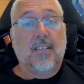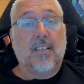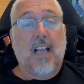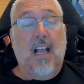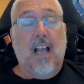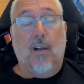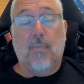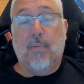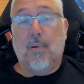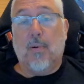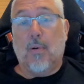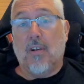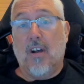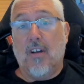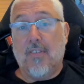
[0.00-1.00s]
How
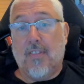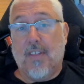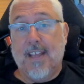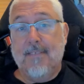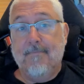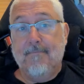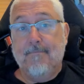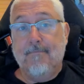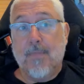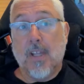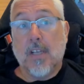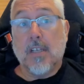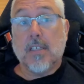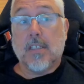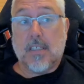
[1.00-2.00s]
poor are they?
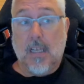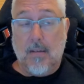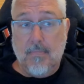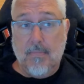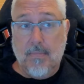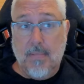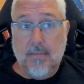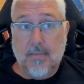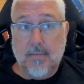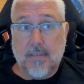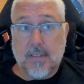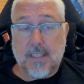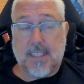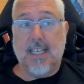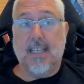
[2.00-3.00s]
Some
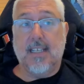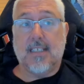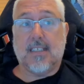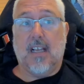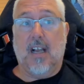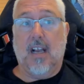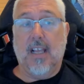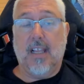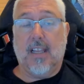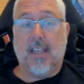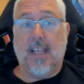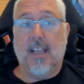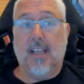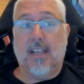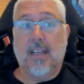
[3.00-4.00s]
seats, I
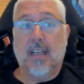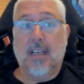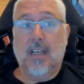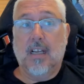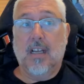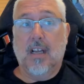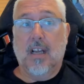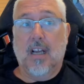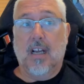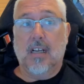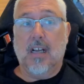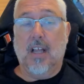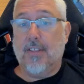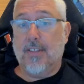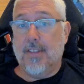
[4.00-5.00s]
think,
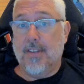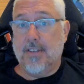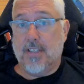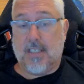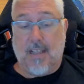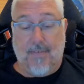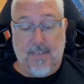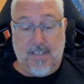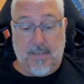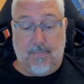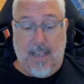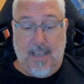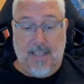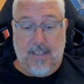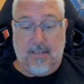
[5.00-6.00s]
other than just having to
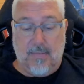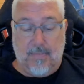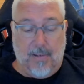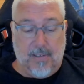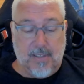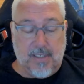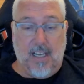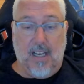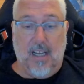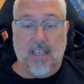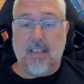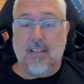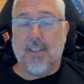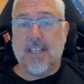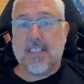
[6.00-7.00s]
pay the deposit, I
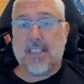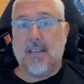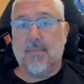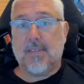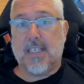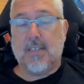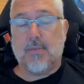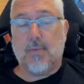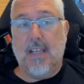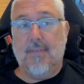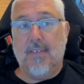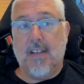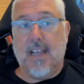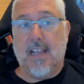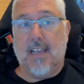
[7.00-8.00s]
don't think some seats will
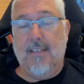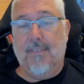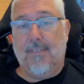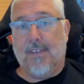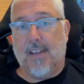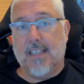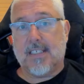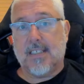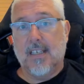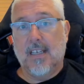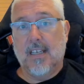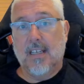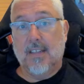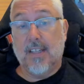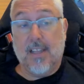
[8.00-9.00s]
even get leaflets.
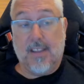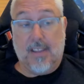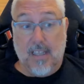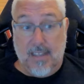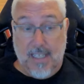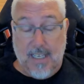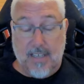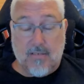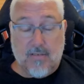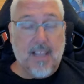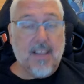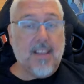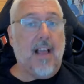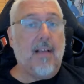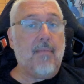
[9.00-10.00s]
They're literally
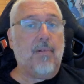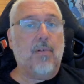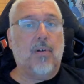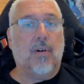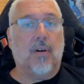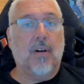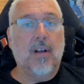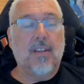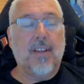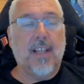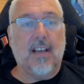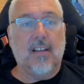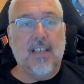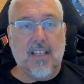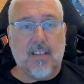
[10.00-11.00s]
that poor. They
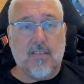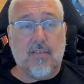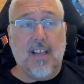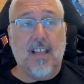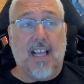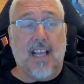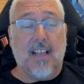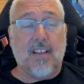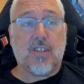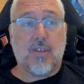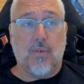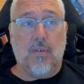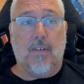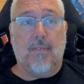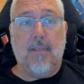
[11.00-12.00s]
are literally that
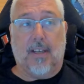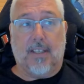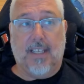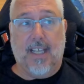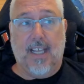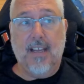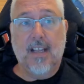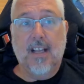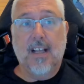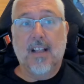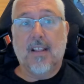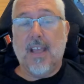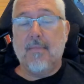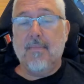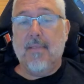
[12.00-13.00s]
short of money,
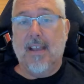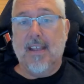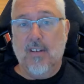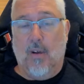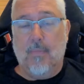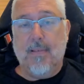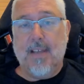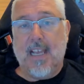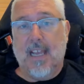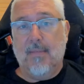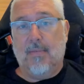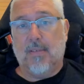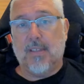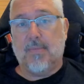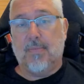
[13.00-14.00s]
they may not be
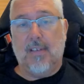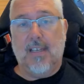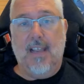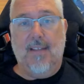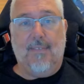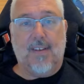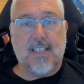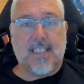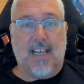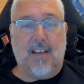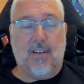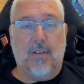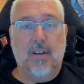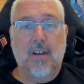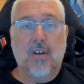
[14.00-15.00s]
able to put leaflets
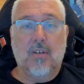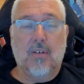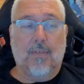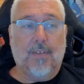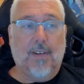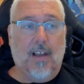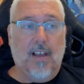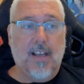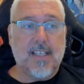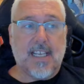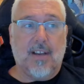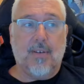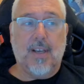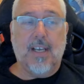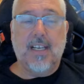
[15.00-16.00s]
out or flyers
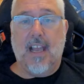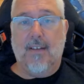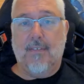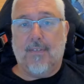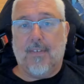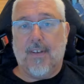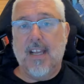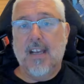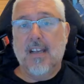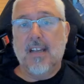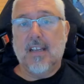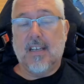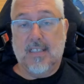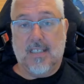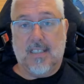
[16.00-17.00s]
out in every
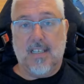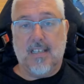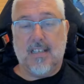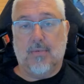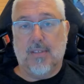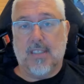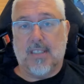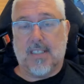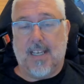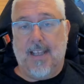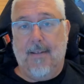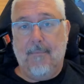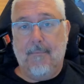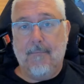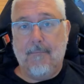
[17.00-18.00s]
constituency.
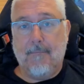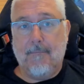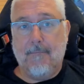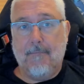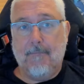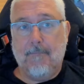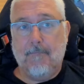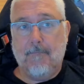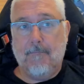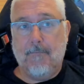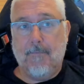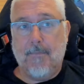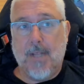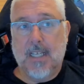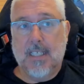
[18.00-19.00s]

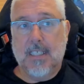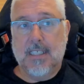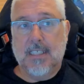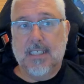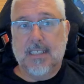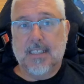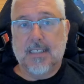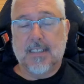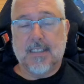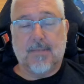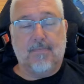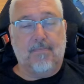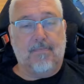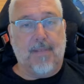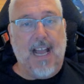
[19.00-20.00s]
It's
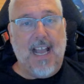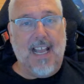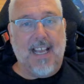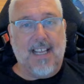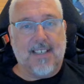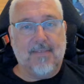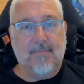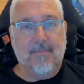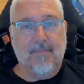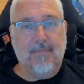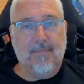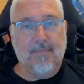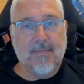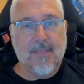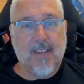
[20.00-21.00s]
bad.
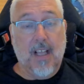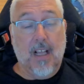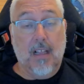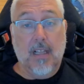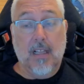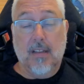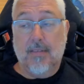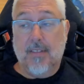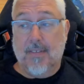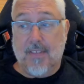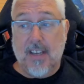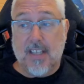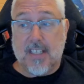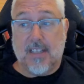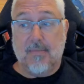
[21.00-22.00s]
They've done
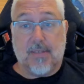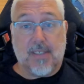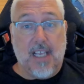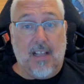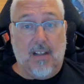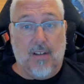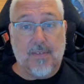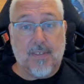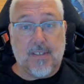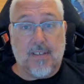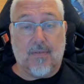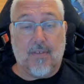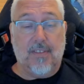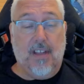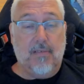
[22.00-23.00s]
it to themselves. I've
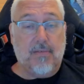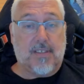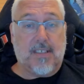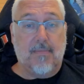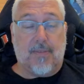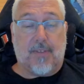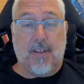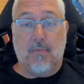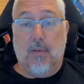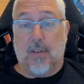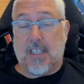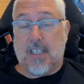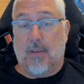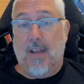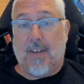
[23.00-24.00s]
got no sympathy
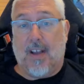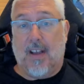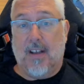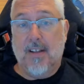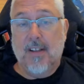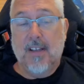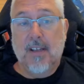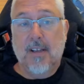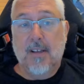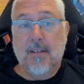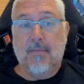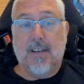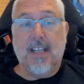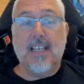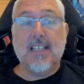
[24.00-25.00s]
whatsoever,
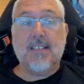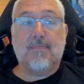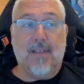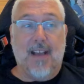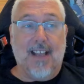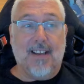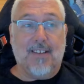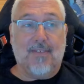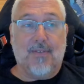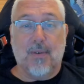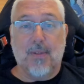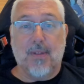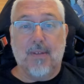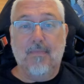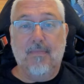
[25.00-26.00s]
but it is bad for
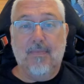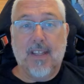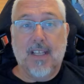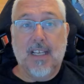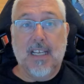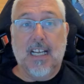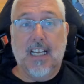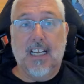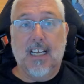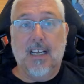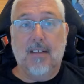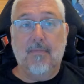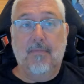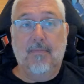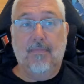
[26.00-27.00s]
them.
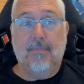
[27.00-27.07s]
Um,